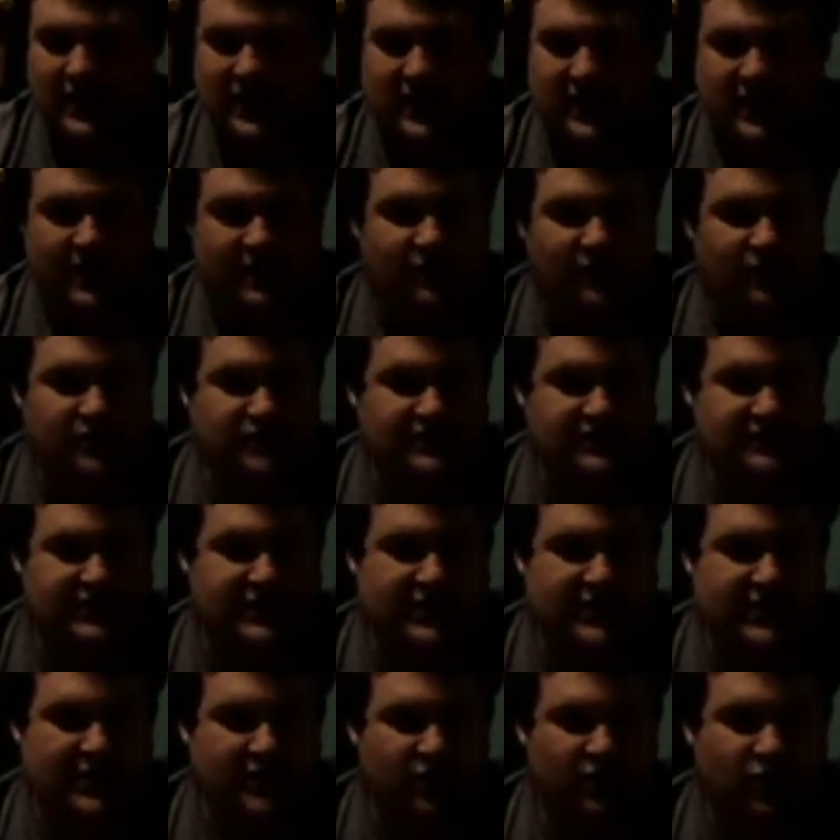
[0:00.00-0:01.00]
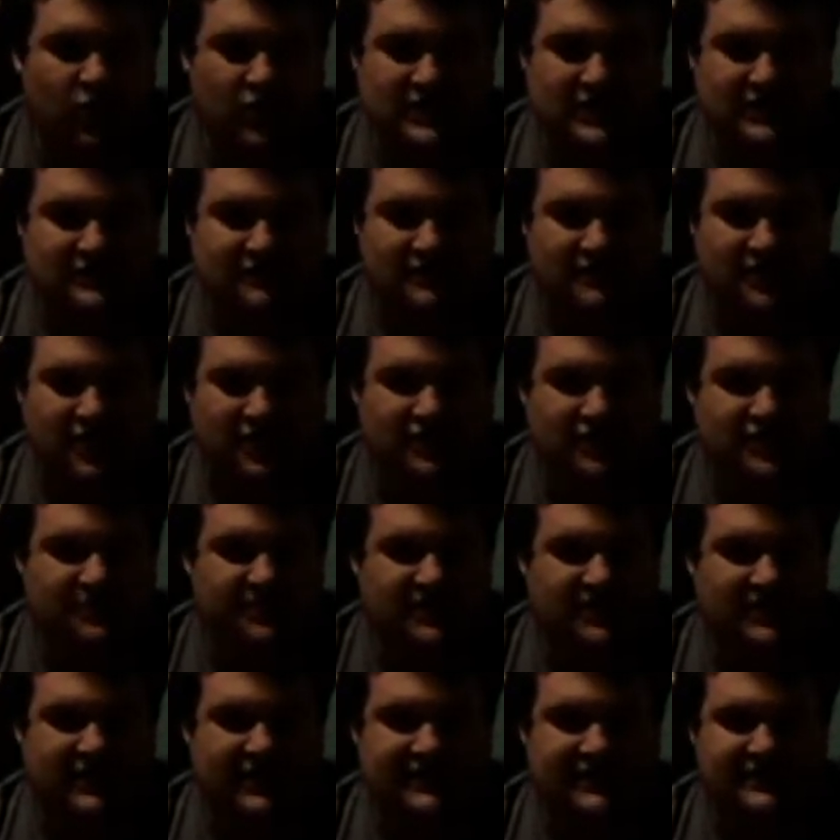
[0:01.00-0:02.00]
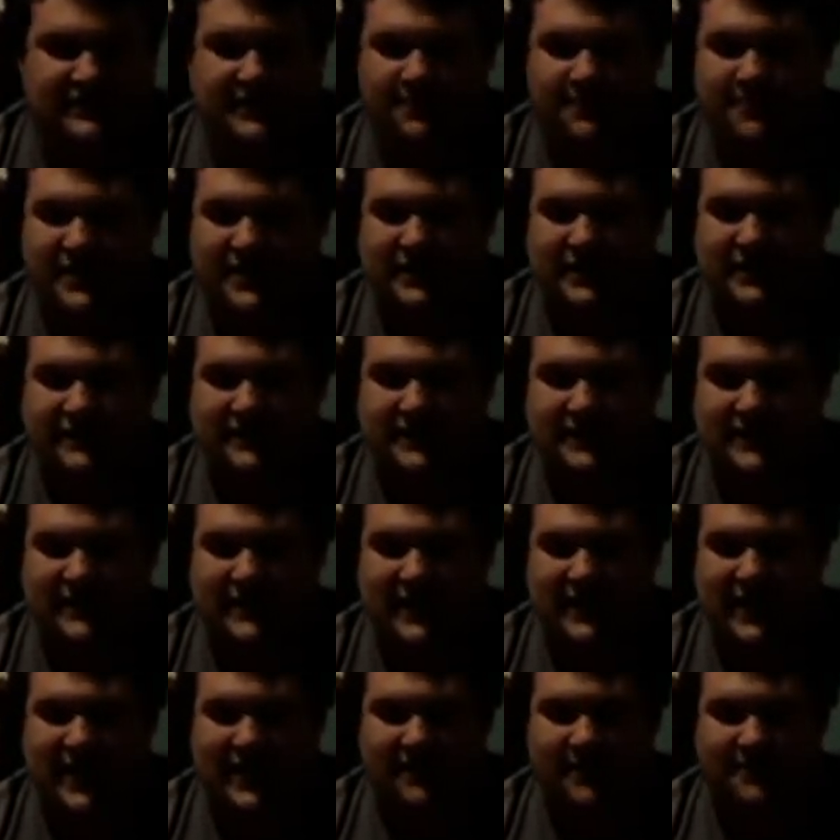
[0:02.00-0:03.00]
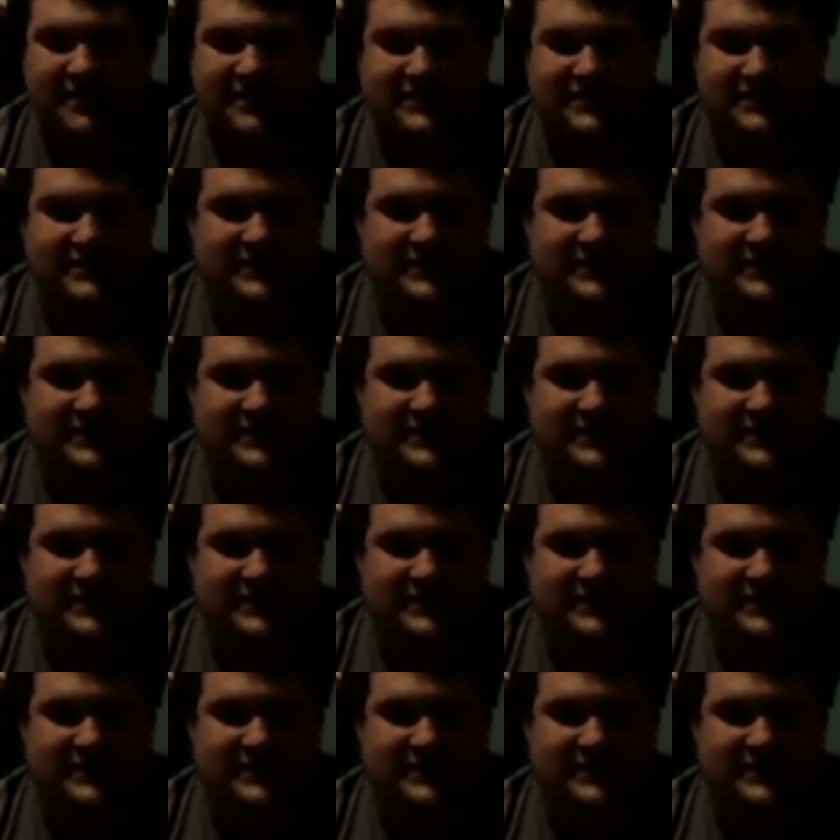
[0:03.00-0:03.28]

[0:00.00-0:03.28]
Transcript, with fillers: and we'll see what ultimately ends up making the Academy